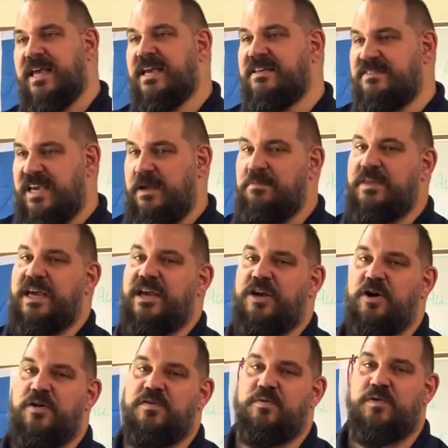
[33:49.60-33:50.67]
Same thing
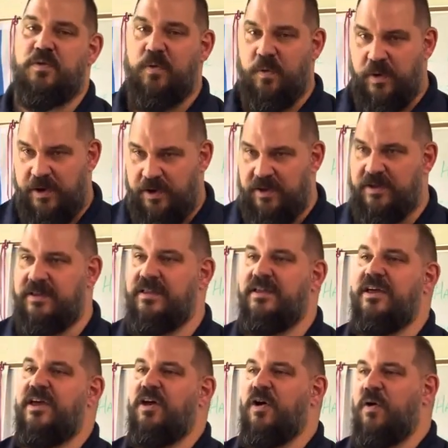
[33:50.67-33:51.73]
goes with oil.
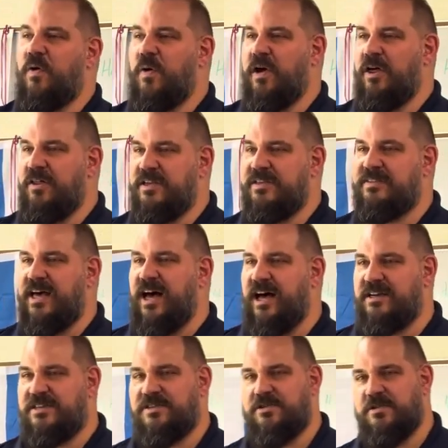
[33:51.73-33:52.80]
Oil is
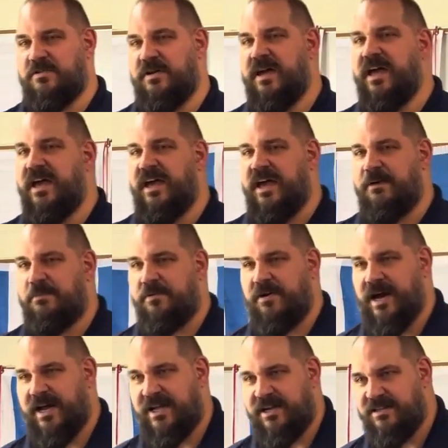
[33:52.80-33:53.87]
also a
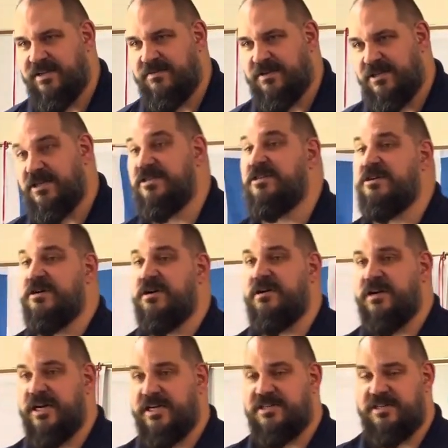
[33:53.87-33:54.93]
product of the
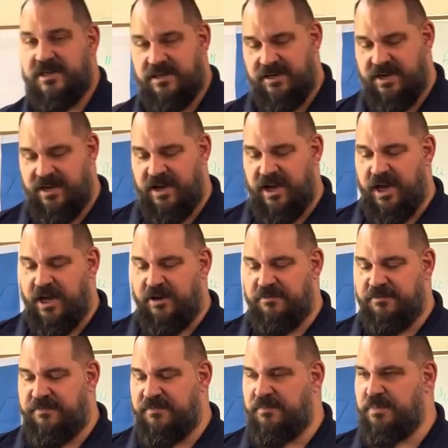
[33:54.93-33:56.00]
deterioration
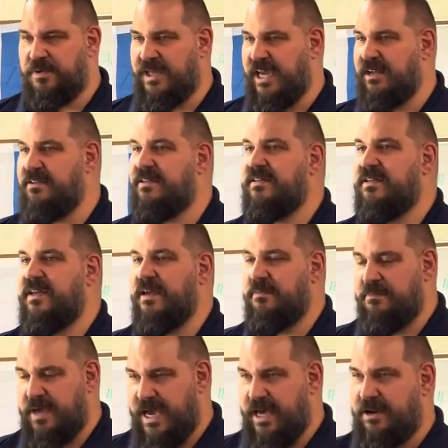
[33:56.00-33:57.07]
of plant
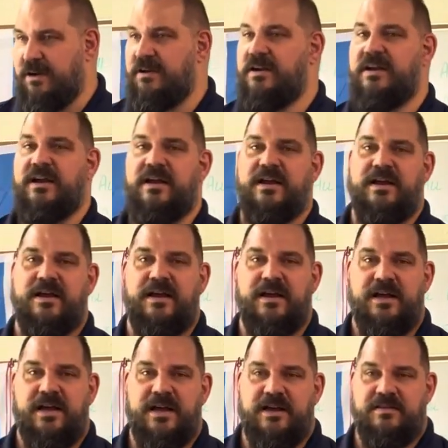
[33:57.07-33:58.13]
matter.
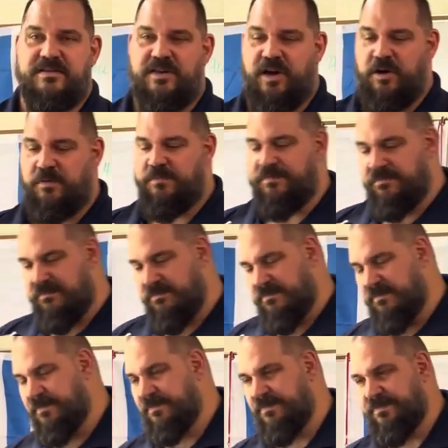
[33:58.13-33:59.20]
And so
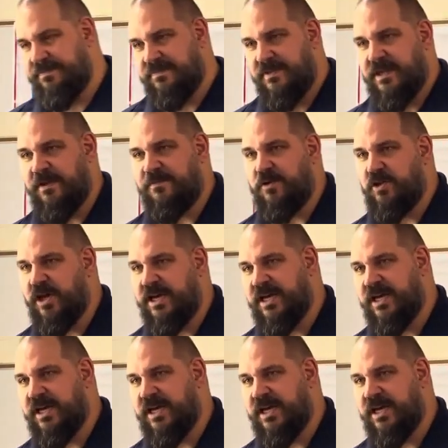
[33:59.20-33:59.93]
if you look